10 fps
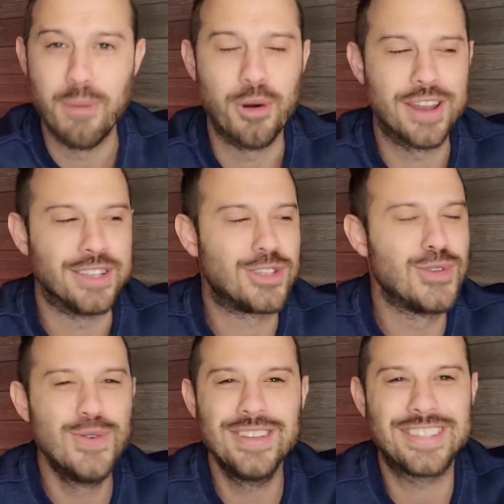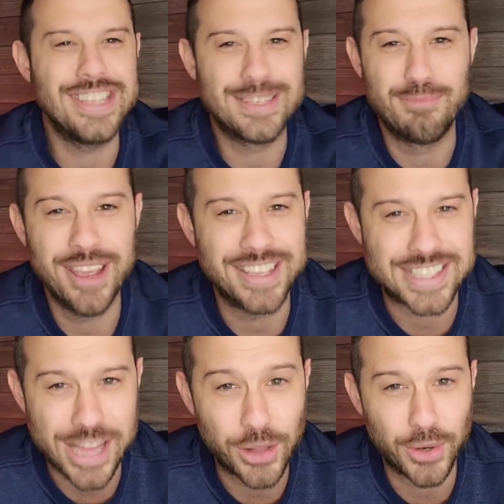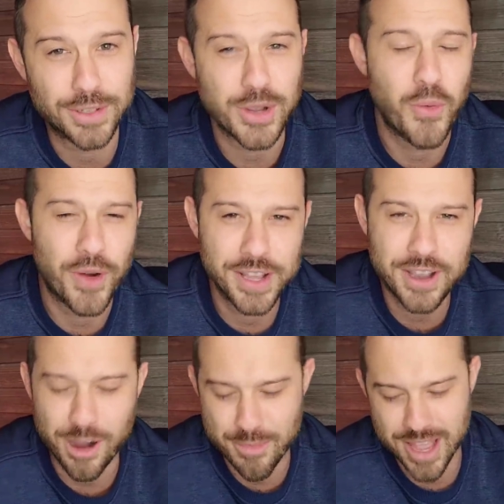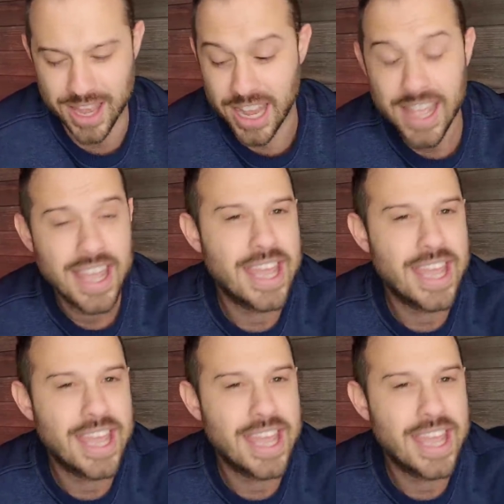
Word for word: but as soon as these big sellers want to come in,